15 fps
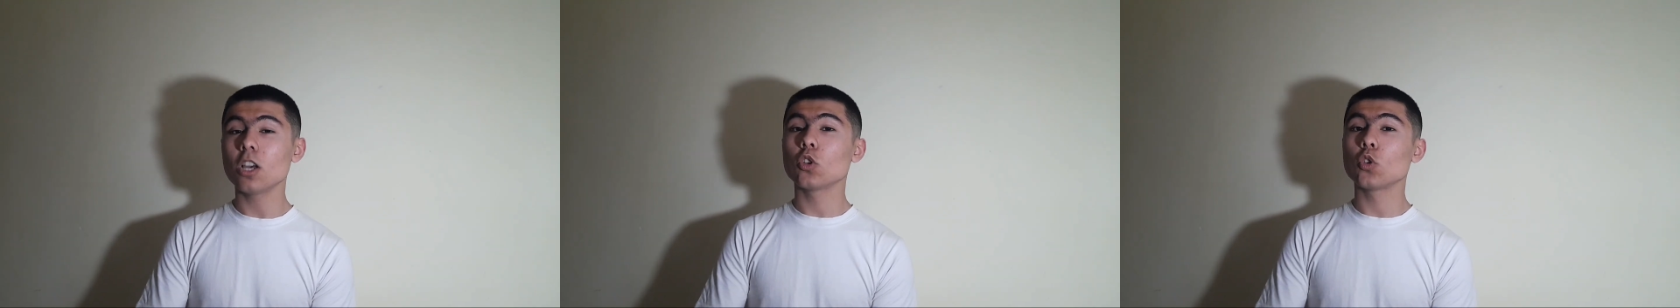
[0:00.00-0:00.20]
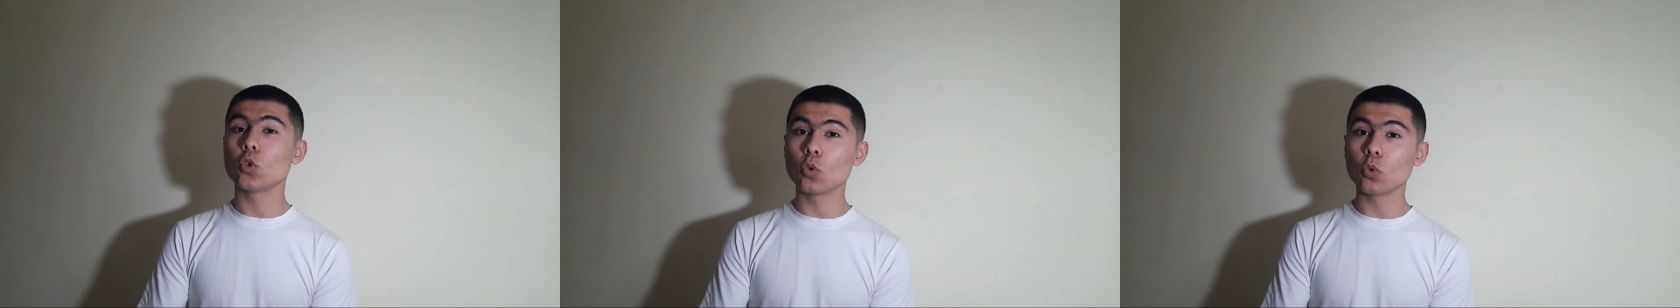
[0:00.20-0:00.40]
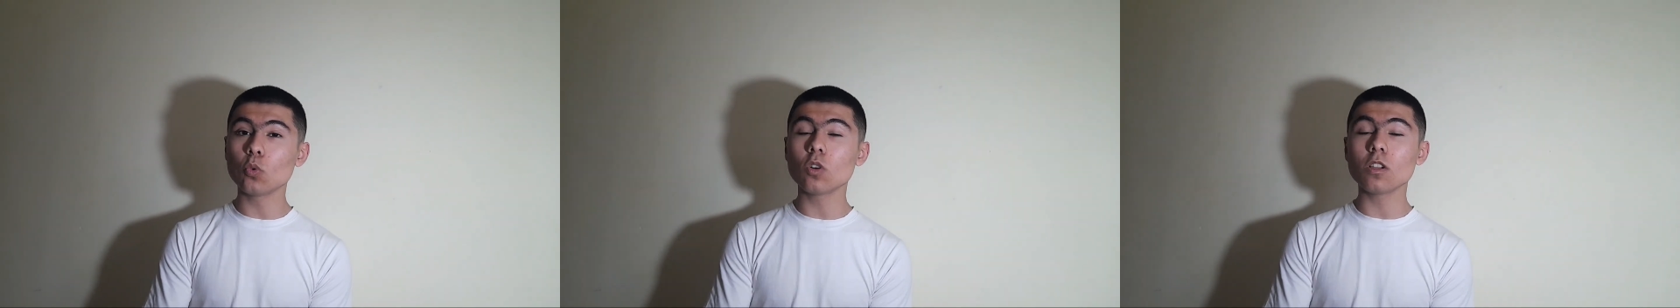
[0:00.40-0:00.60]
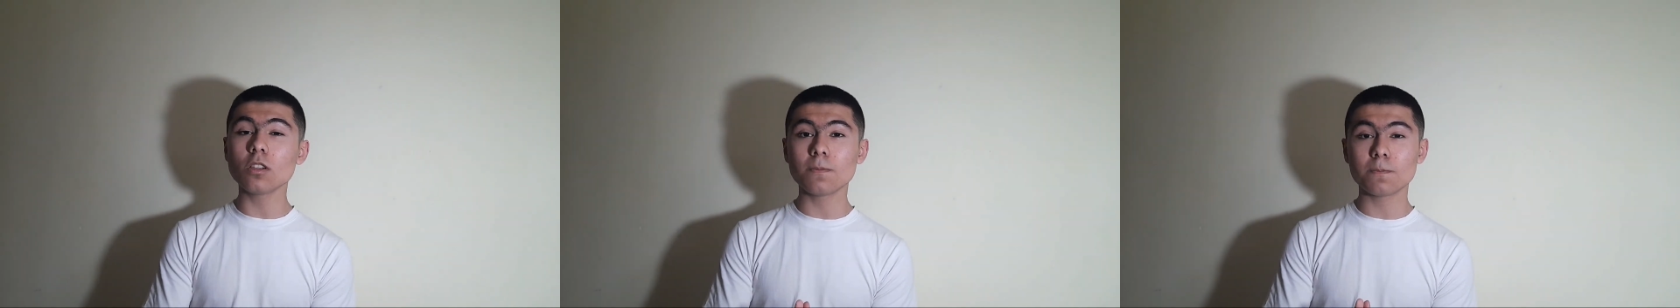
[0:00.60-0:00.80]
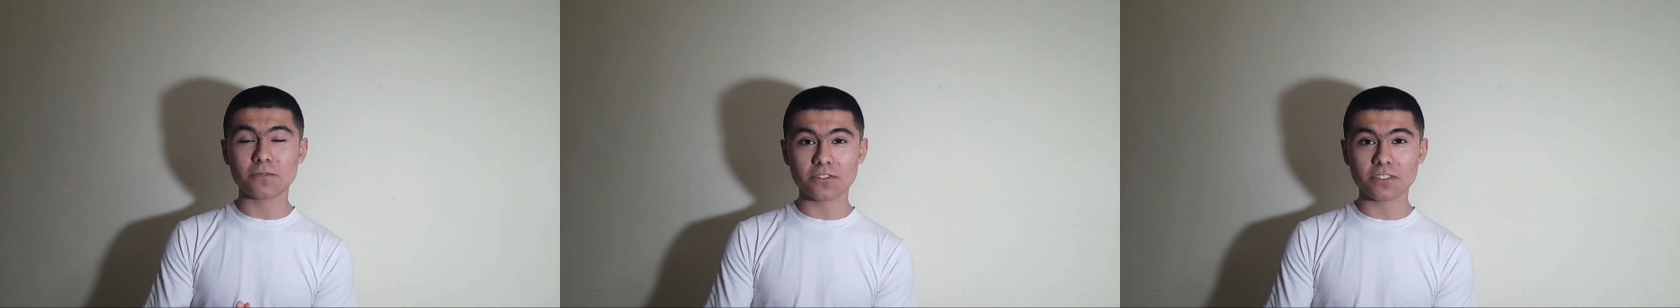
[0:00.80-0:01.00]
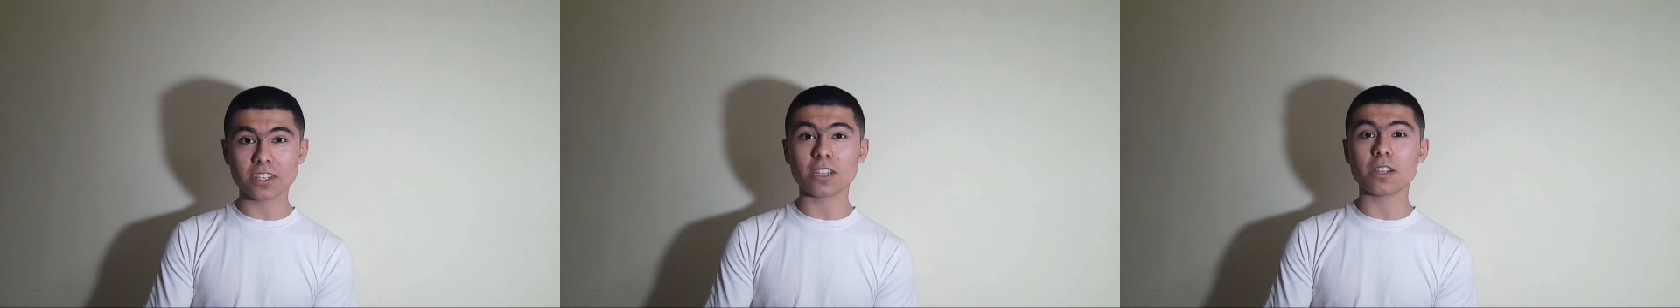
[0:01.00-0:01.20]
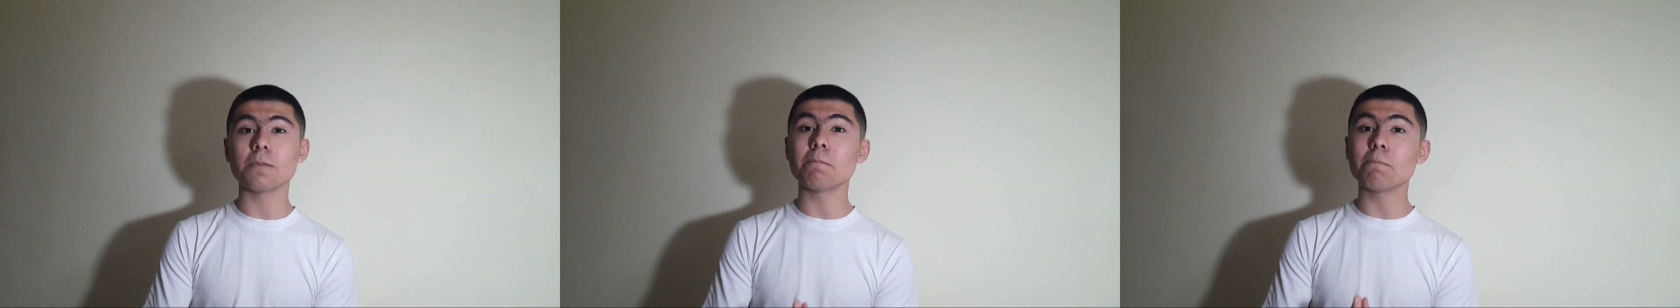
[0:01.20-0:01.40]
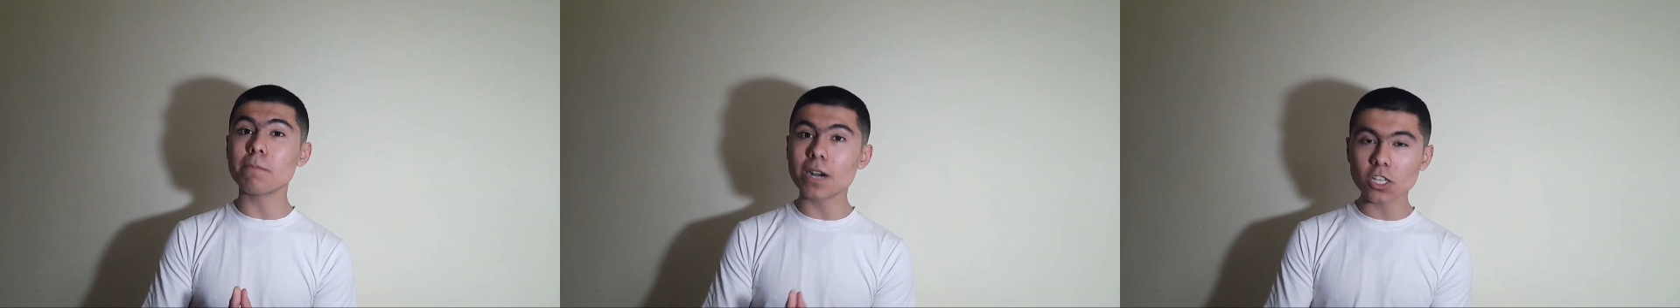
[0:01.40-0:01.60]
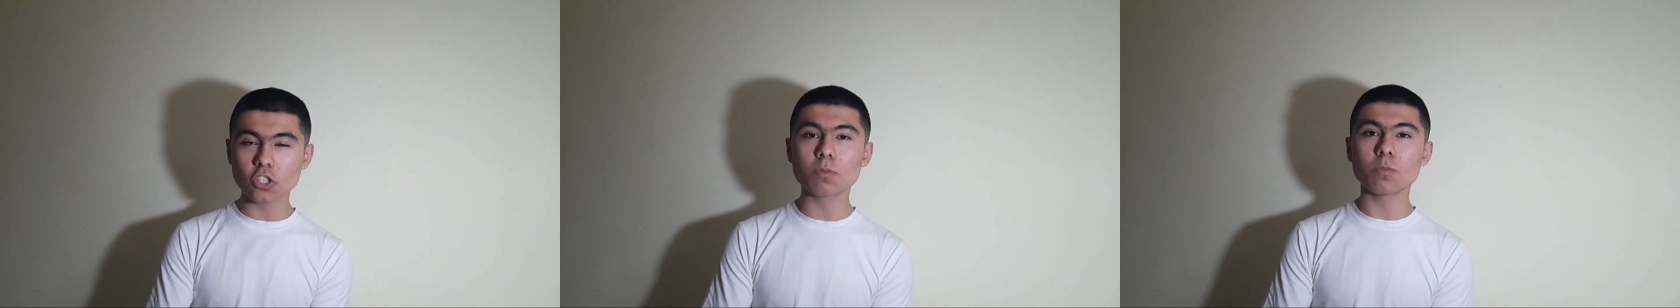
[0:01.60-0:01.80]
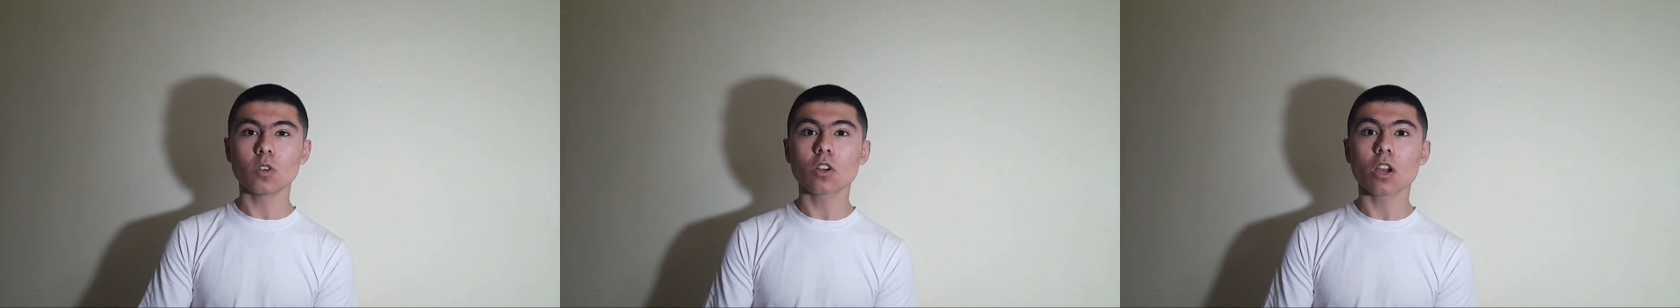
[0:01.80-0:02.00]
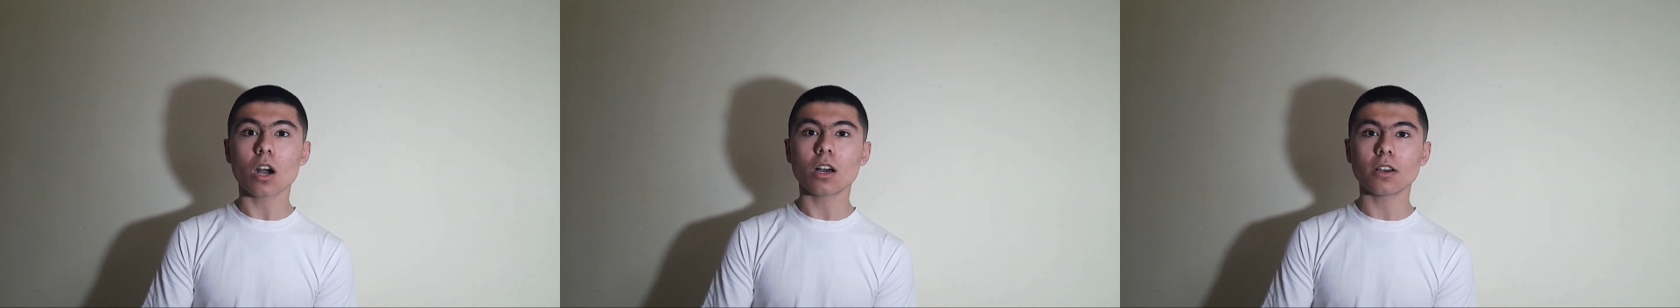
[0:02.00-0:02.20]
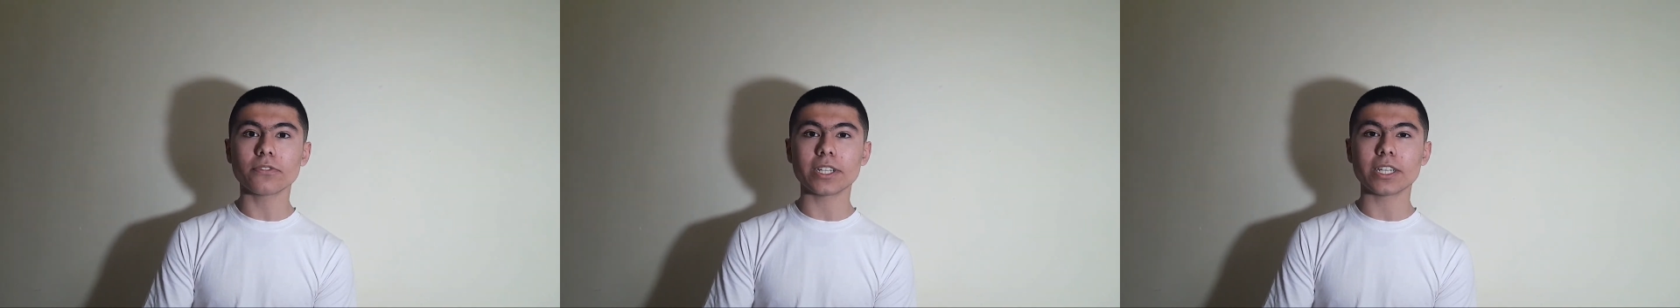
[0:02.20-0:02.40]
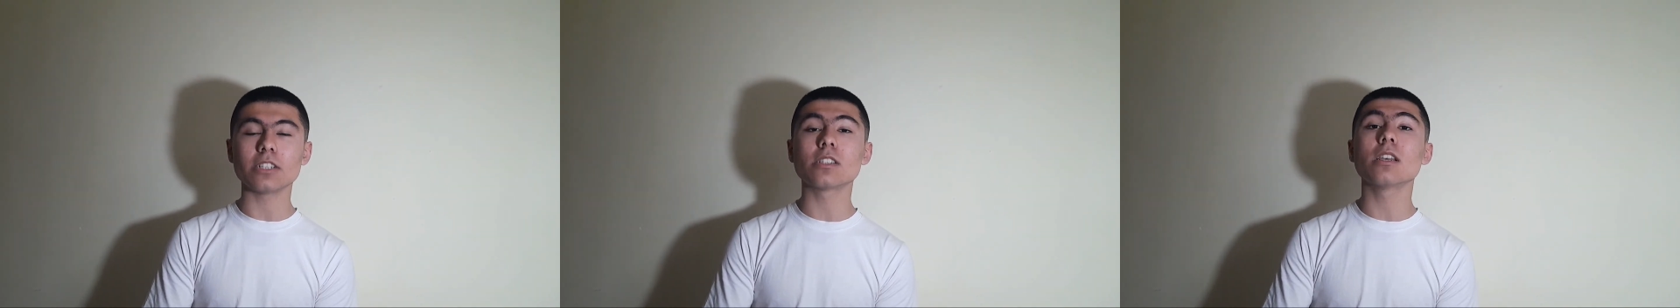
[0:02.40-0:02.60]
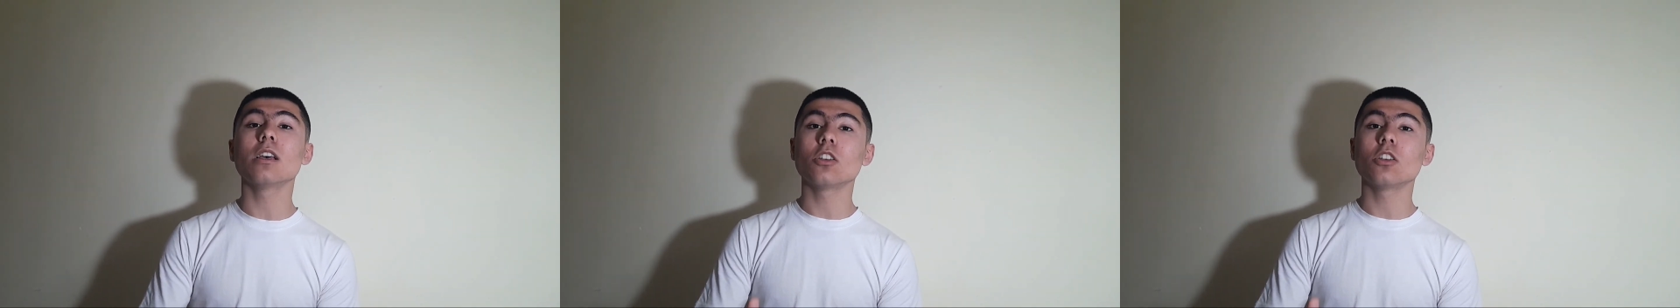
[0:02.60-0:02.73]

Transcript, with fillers: you will feel much more confident